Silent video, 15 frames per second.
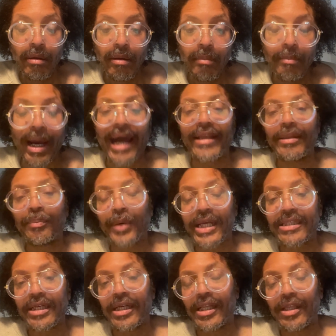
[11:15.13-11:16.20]
by the
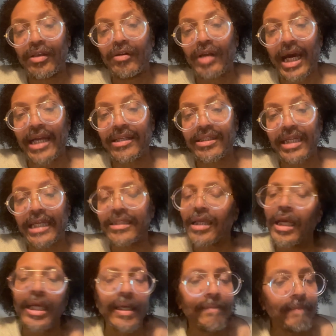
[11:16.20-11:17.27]
President of the United States.
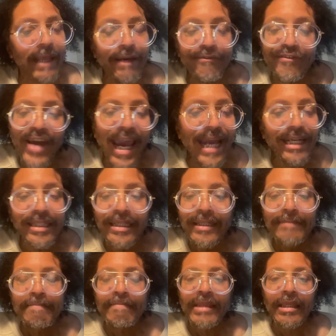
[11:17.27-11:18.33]
In fact,
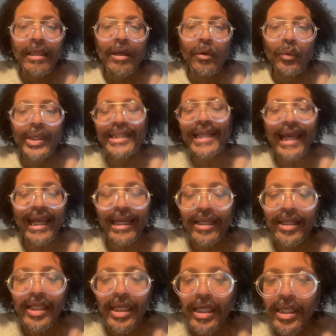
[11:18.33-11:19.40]
when
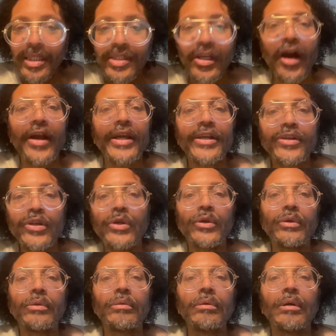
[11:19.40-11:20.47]
they started
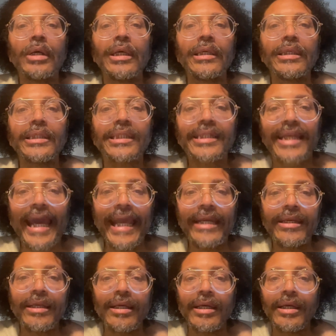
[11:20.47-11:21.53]
to
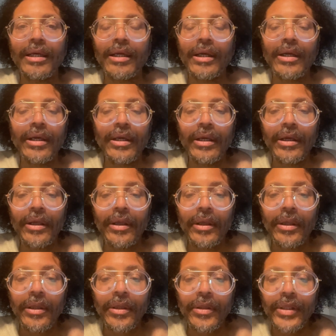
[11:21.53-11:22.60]
state
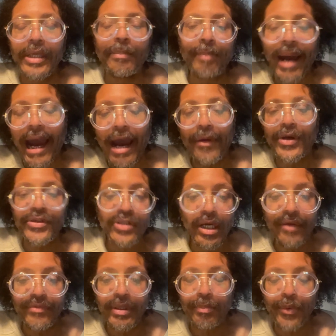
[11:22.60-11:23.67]
the powers
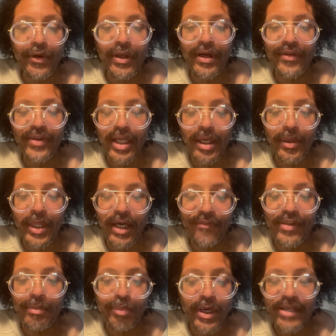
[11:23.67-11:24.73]
of
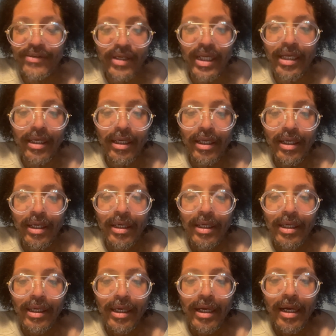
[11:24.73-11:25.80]
the President,
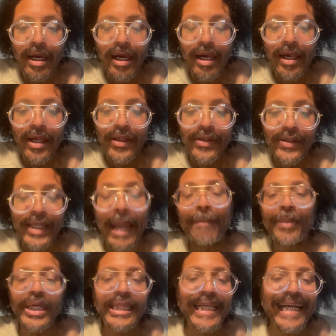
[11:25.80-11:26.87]
they
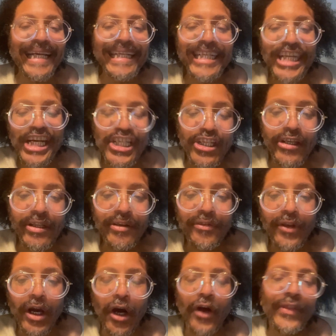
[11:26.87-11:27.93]
put the conditions
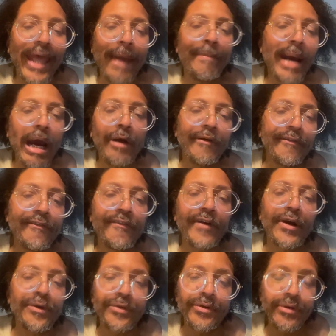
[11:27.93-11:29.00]
on that power
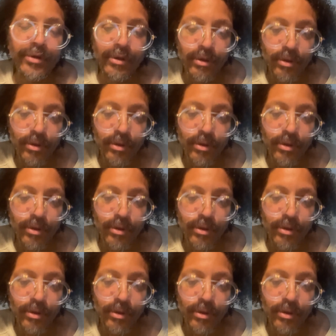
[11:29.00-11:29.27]
first